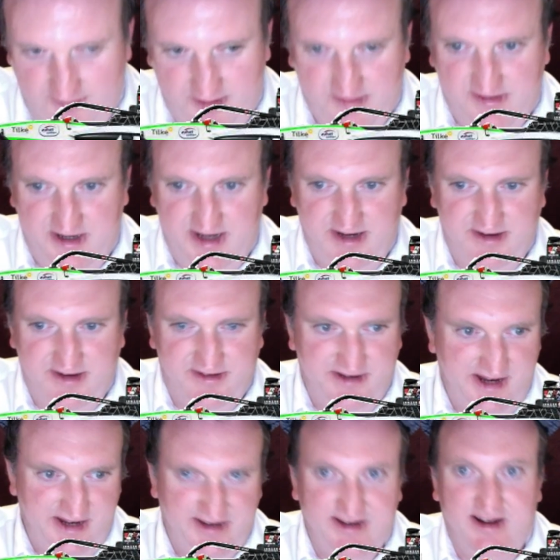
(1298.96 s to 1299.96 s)
Matthias
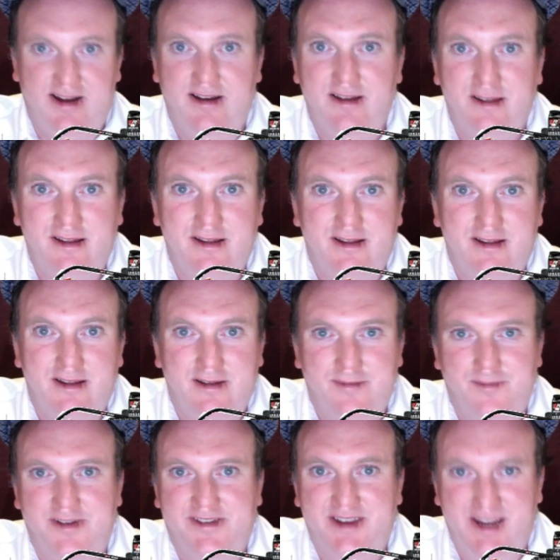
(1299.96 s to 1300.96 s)

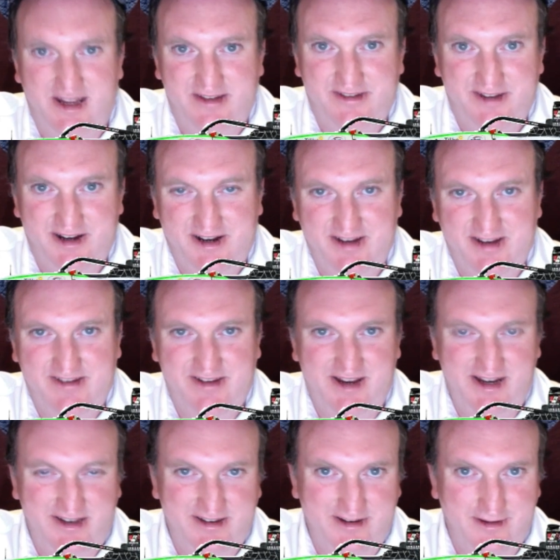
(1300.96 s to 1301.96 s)

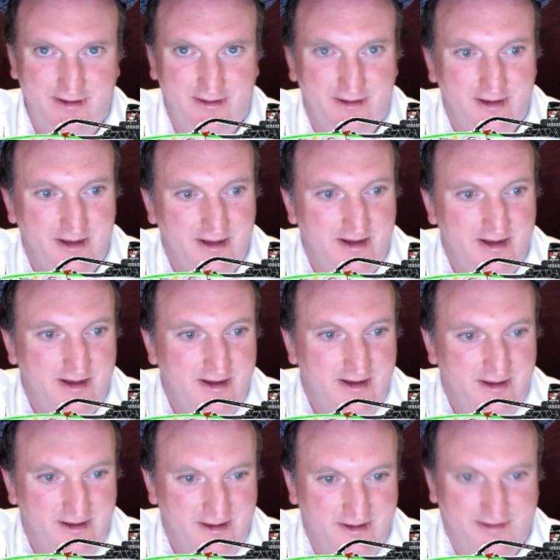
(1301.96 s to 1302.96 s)
Zagazzetta,
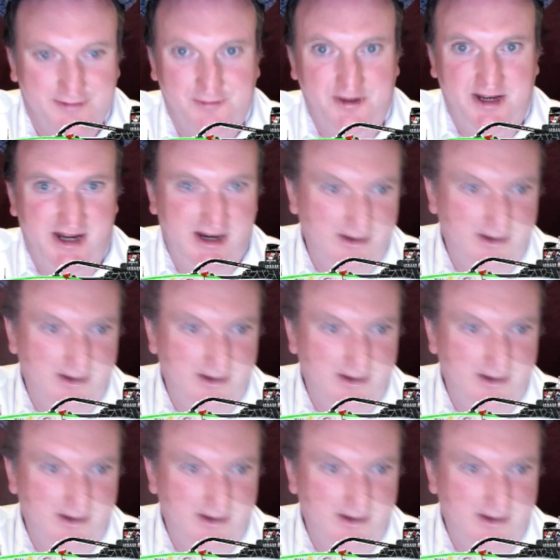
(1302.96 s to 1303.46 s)
a 3 out of